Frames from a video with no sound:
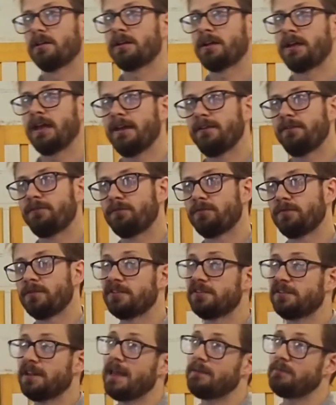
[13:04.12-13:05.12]
give the
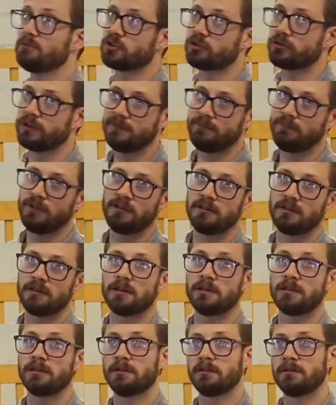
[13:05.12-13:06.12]
same
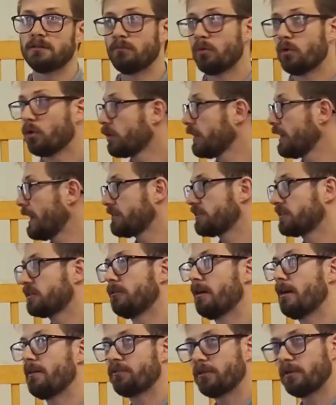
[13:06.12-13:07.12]
treatments, more or less,
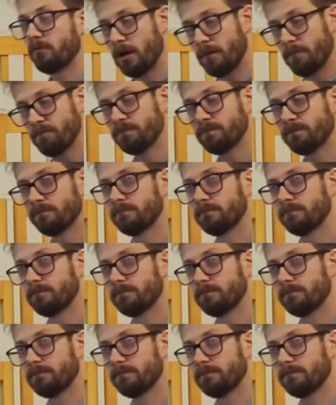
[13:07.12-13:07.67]
to everyone.